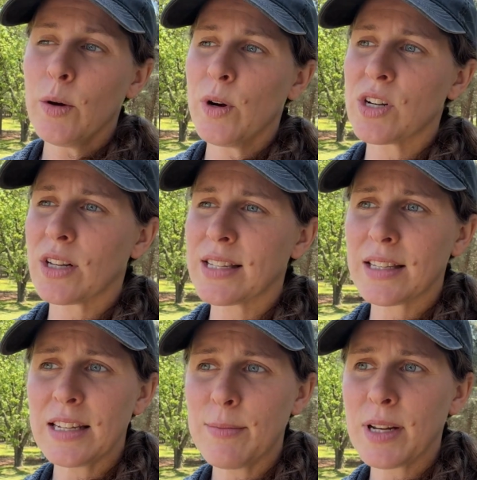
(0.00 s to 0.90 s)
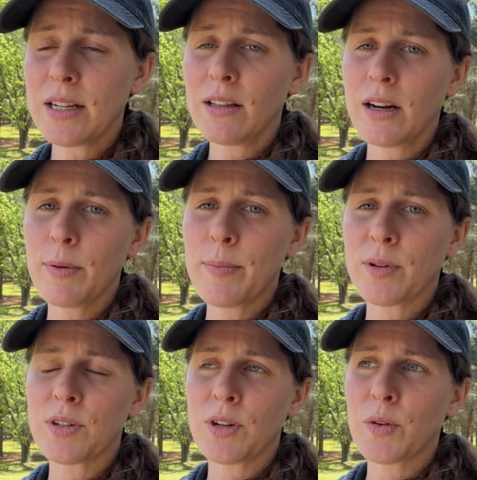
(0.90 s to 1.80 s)
which it seemed like a lot of people
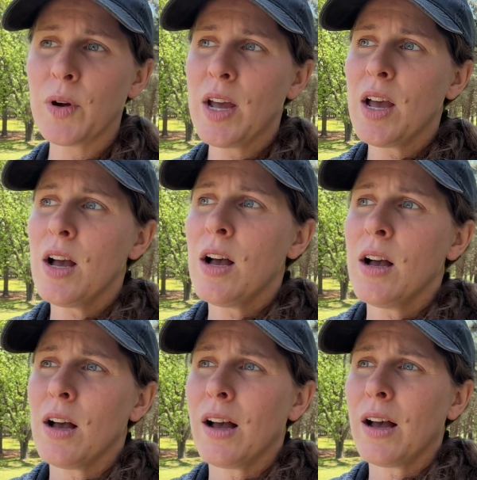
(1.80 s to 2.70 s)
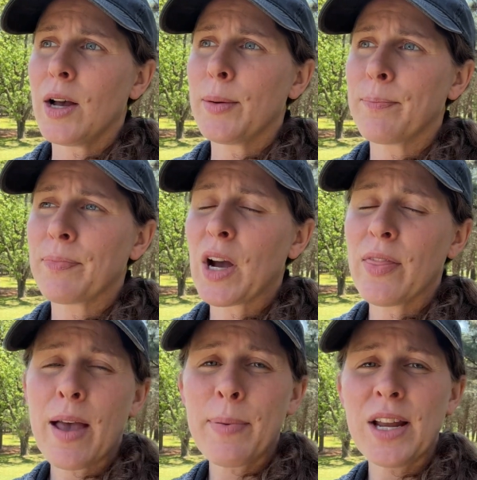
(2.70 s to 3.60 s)
do. On
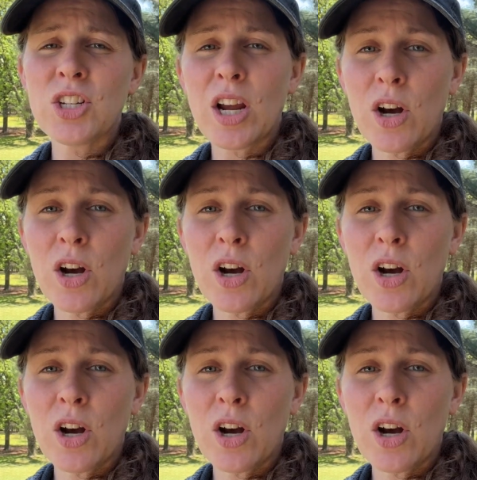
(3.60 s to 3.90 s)
that page, they